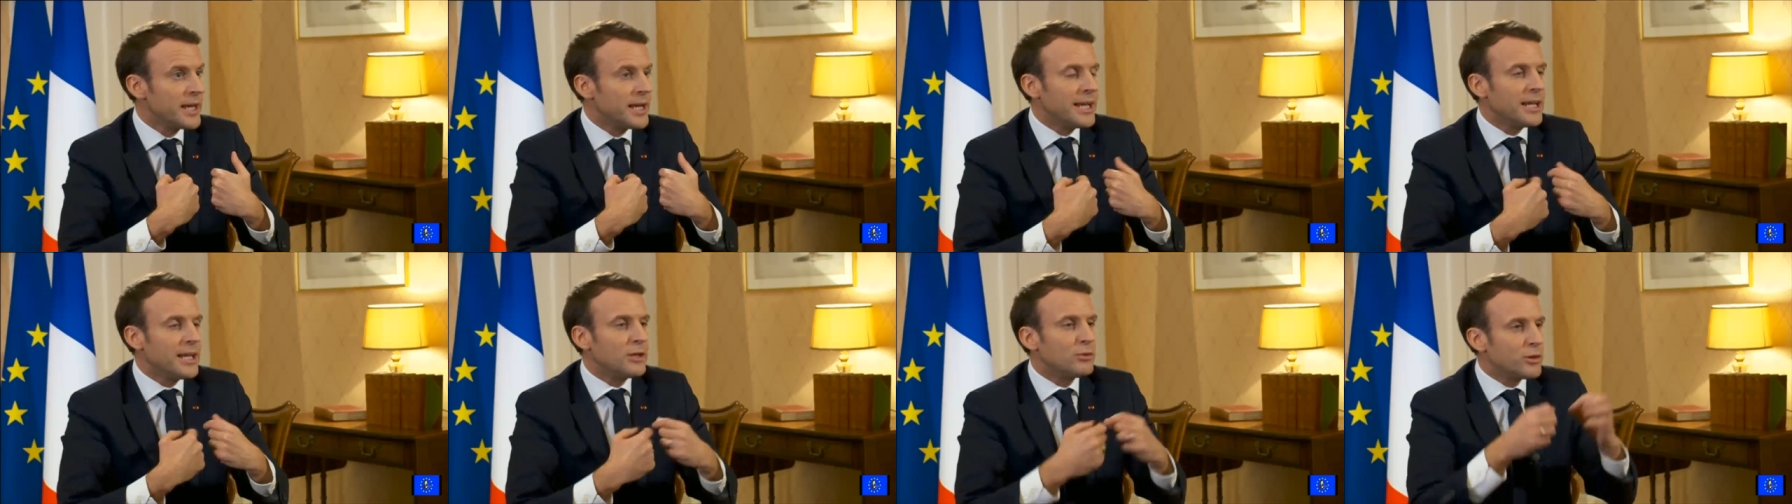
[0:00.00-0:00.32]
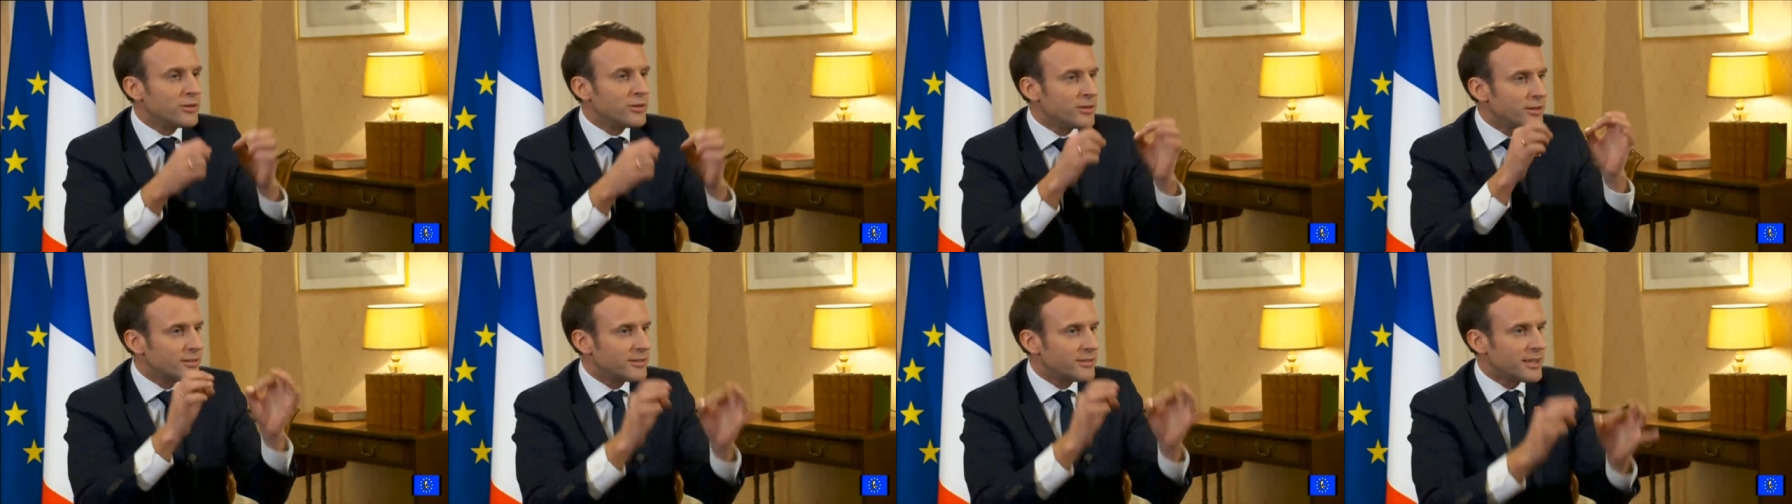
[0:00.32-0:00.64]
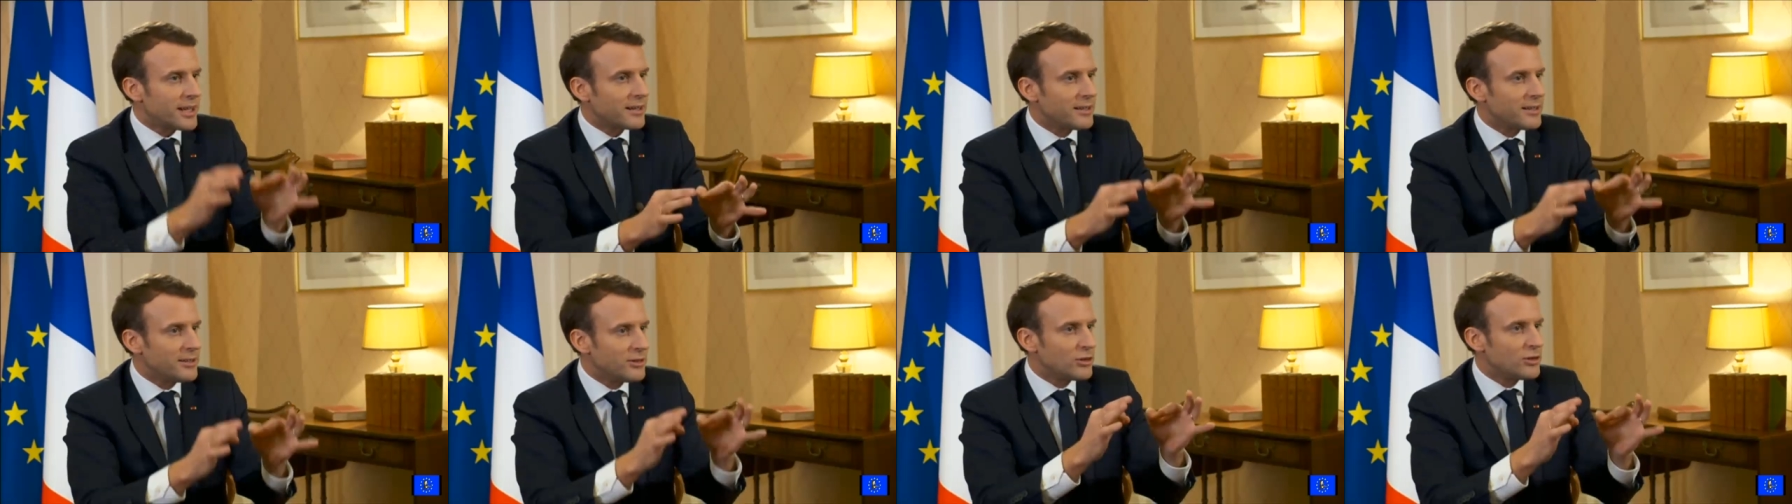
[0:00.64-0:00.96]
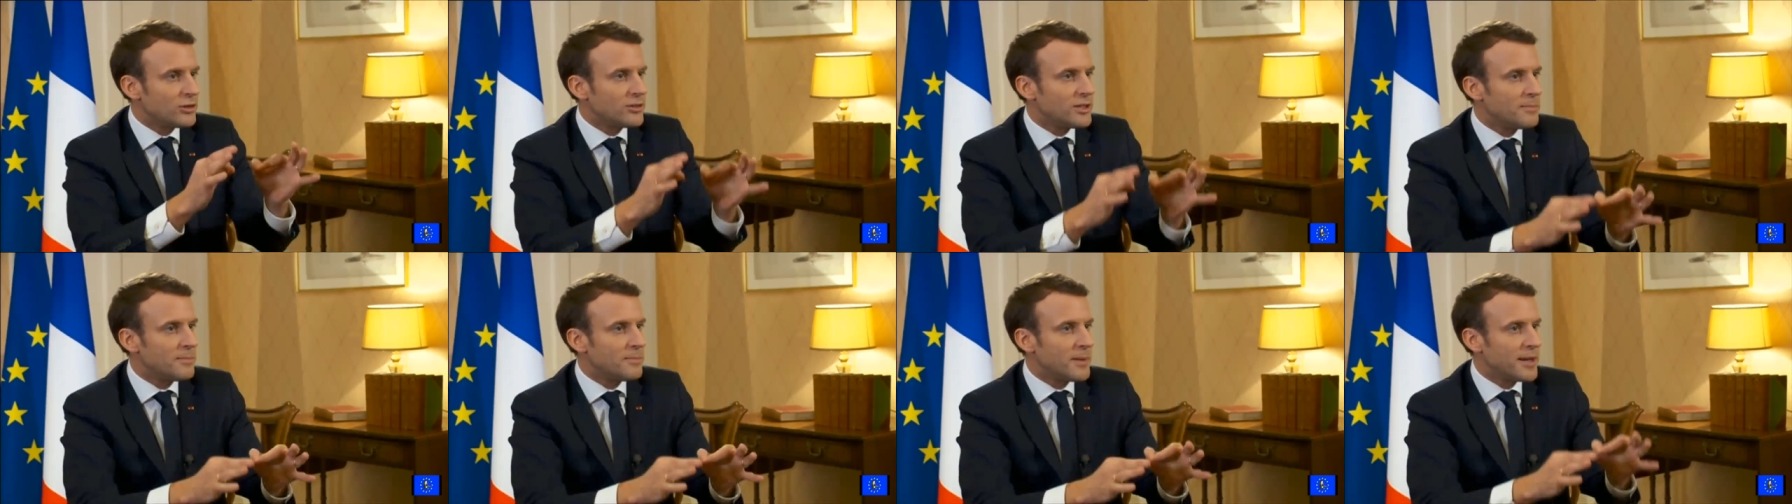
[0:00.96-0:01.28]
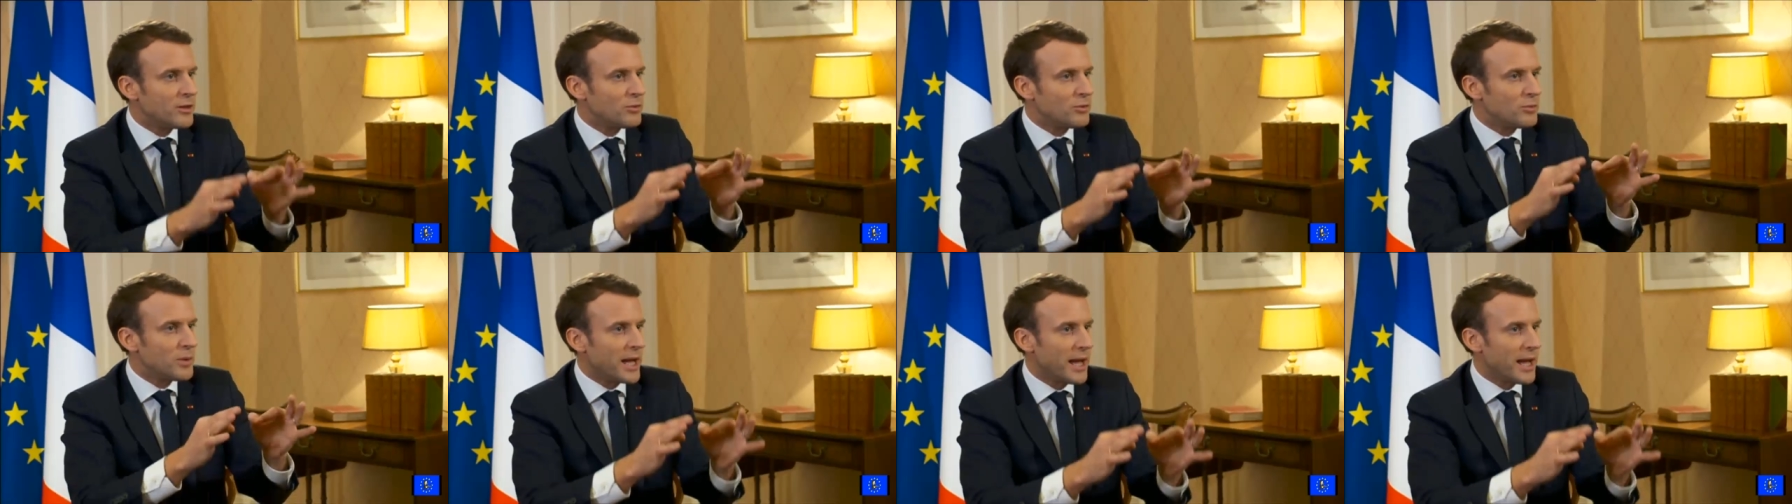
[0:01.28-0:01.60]
it was exactly the
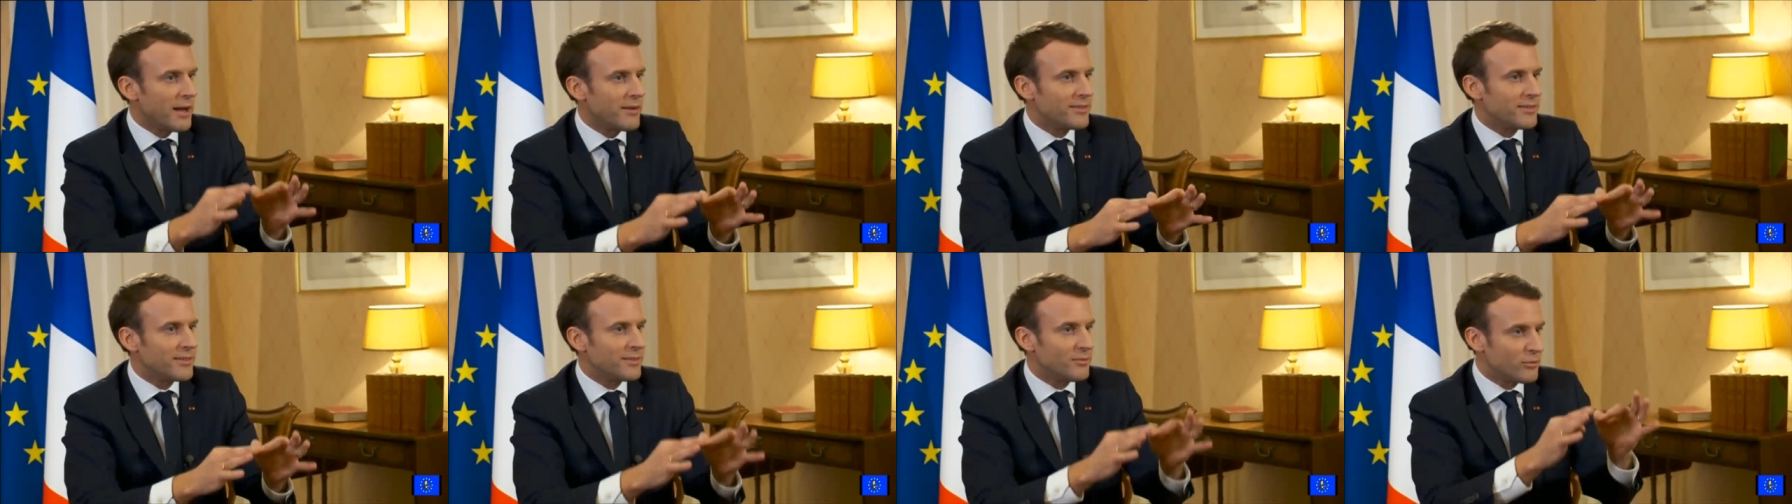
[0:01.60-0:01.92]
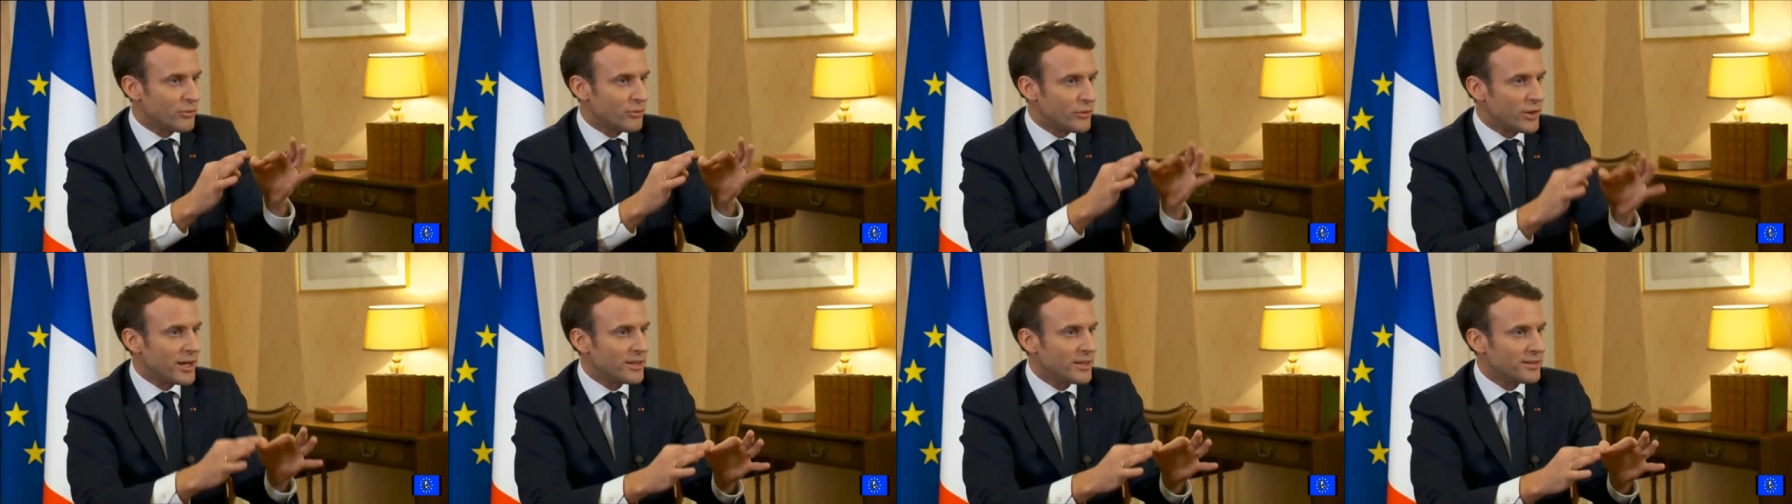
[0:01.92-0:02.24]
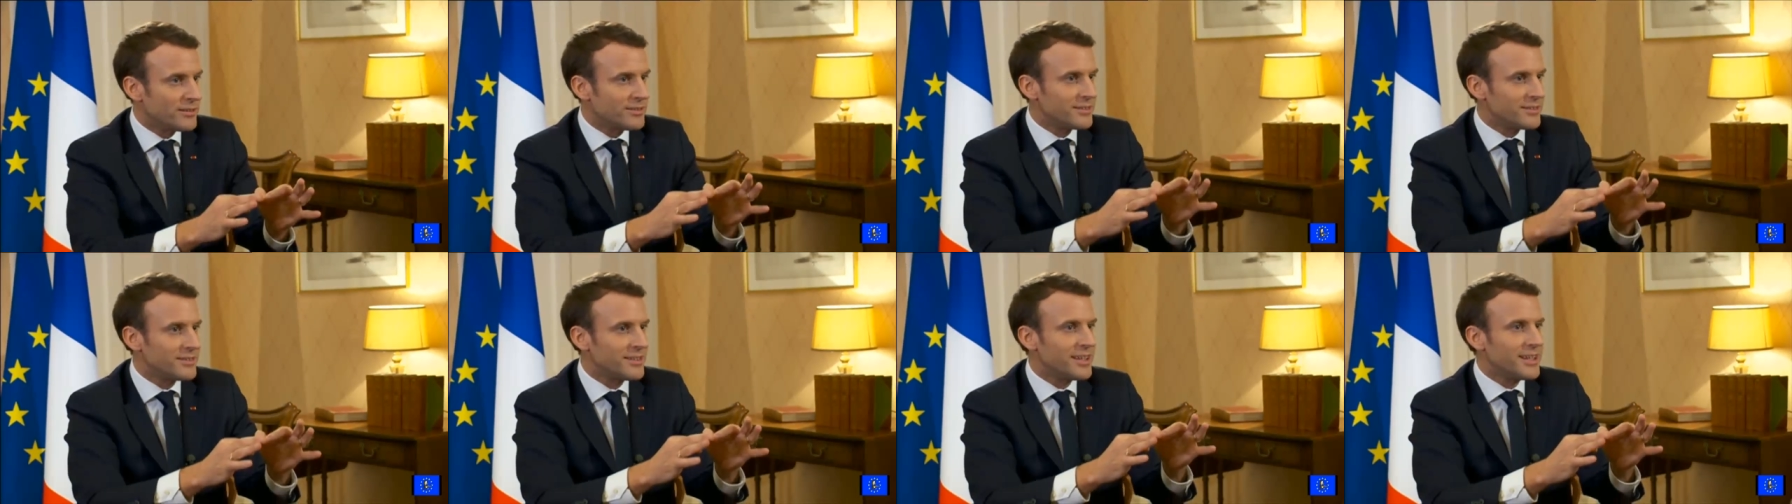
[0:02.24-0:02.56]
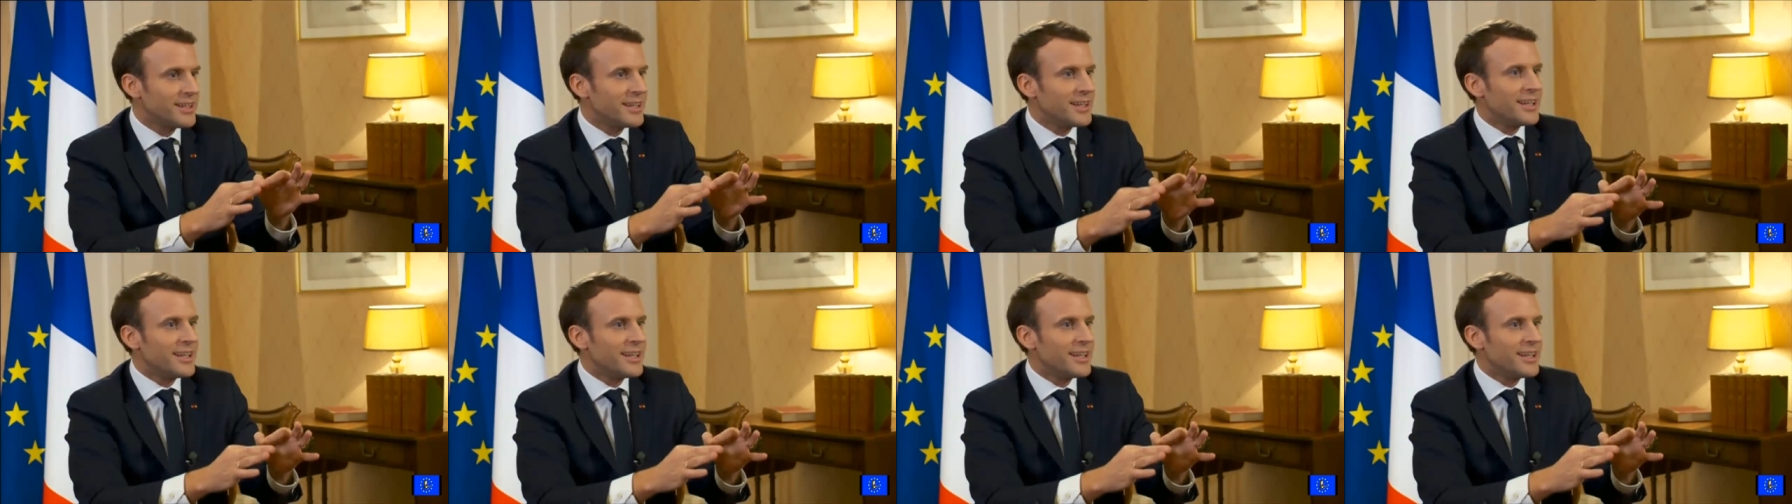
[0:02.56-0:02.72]
debate we had in France